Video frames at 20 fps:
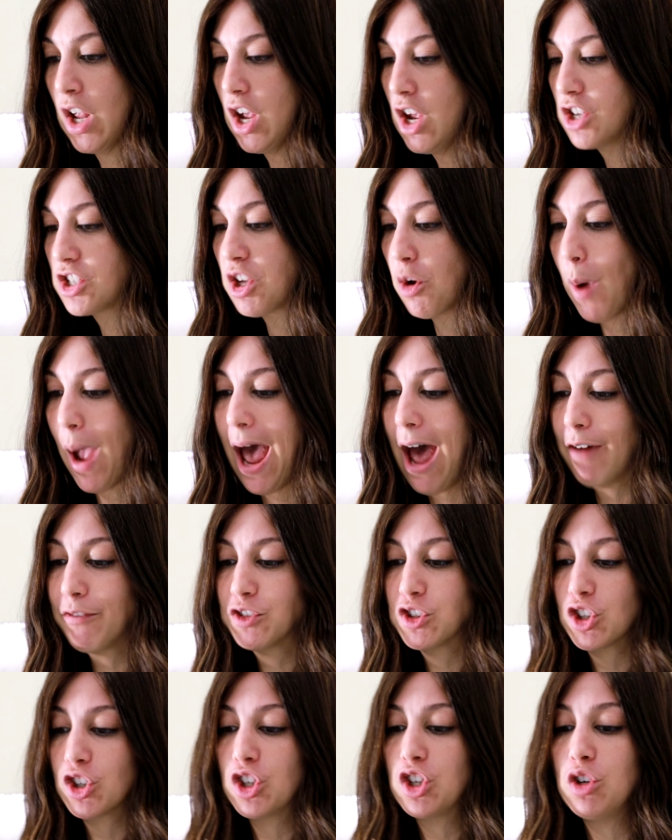So
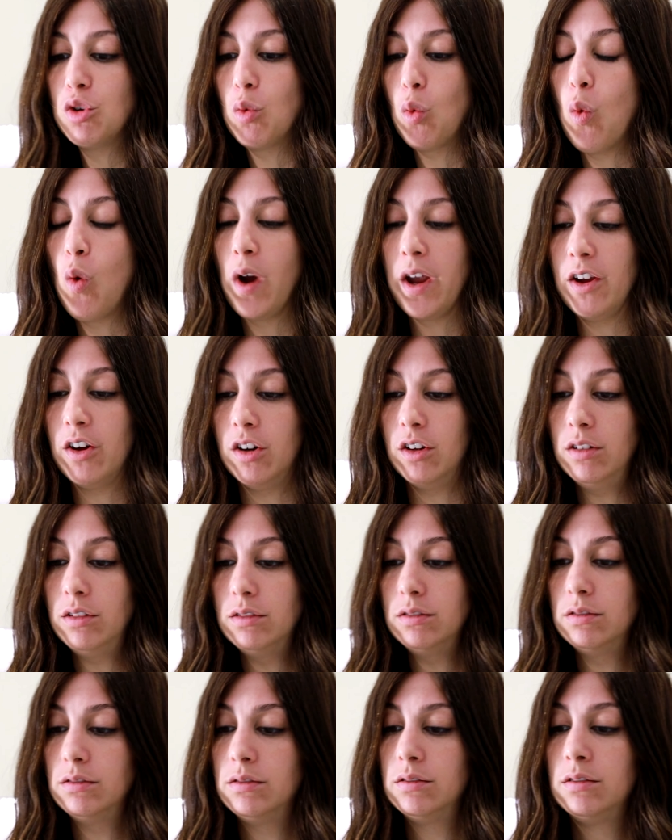after you
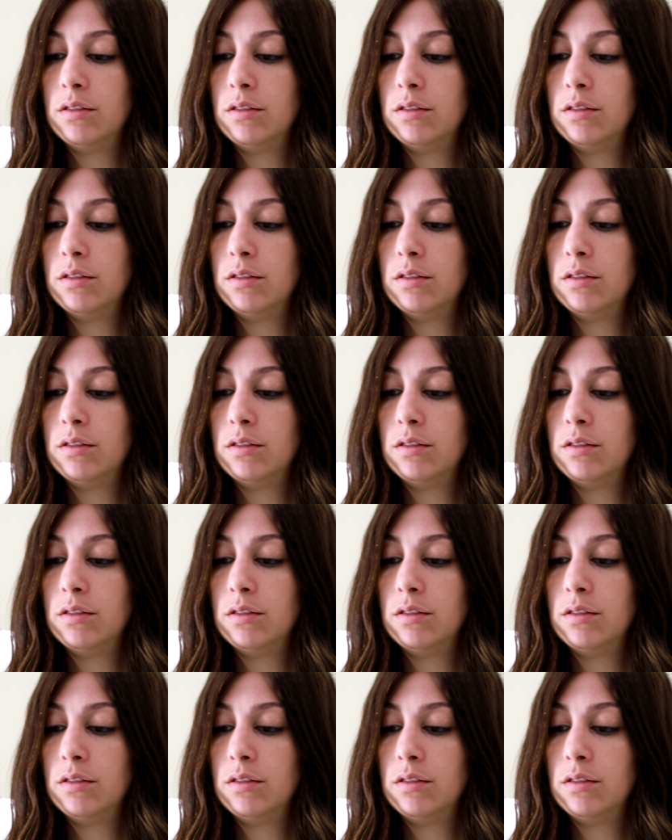oil